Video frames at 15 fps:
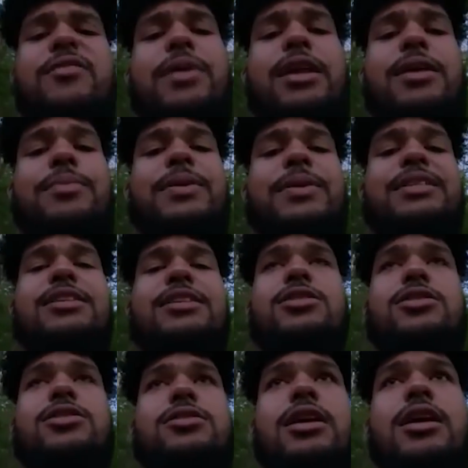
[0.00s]
been a
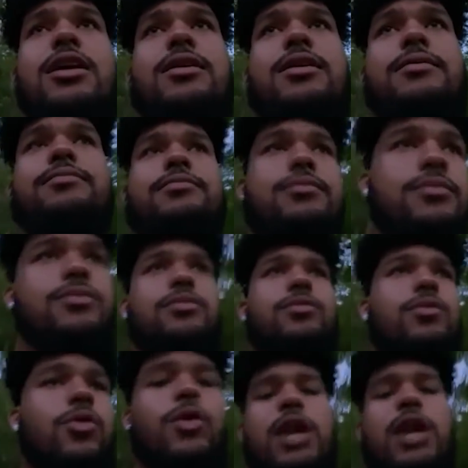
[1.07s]
potential
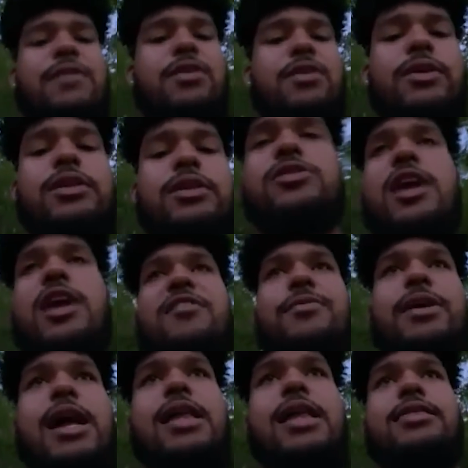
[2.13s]
whatever with the draft,
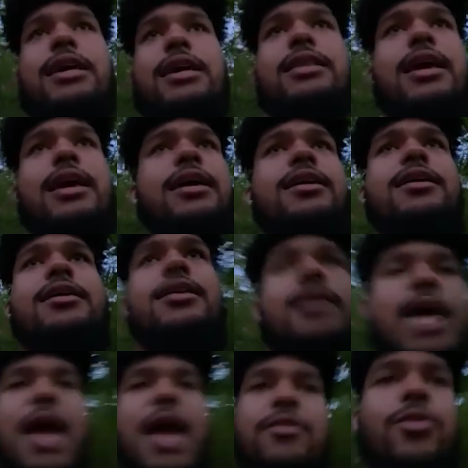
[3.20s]
but I think that
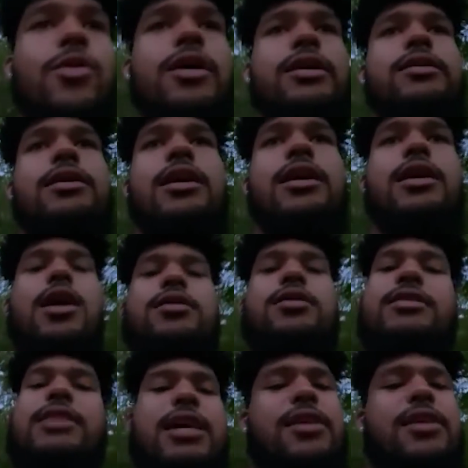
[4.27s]
everyone, all the
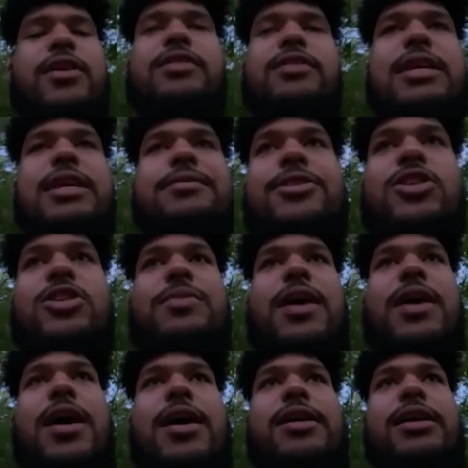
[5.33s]
NFL teams knew
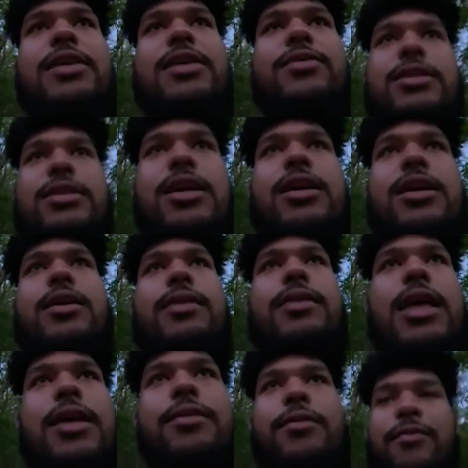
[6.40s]
about it, and it was
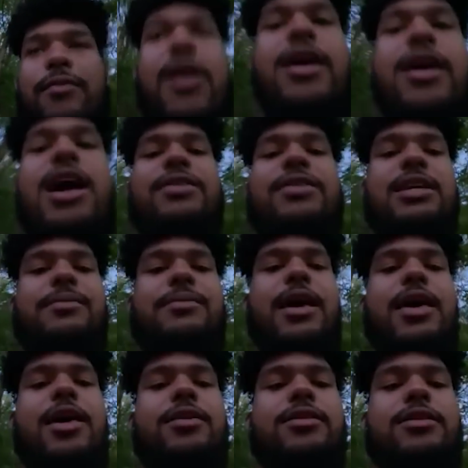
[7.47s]
very obvious that my
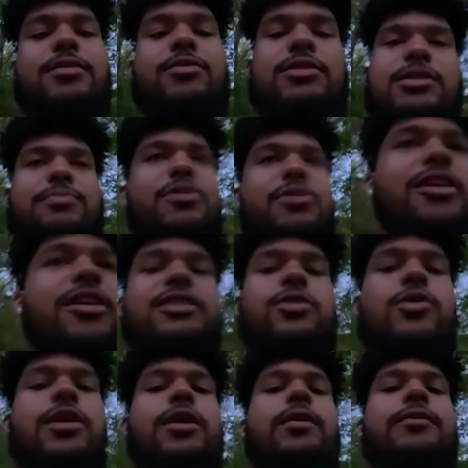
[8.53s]
health was progressing
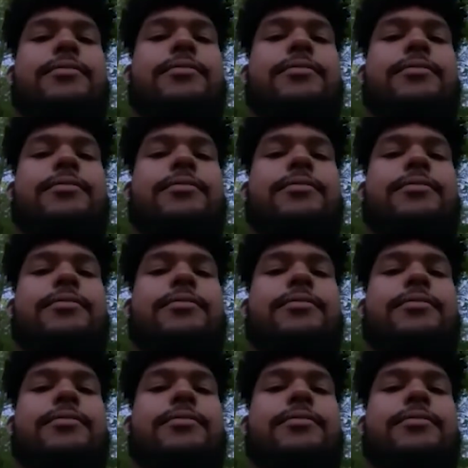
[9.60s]
well.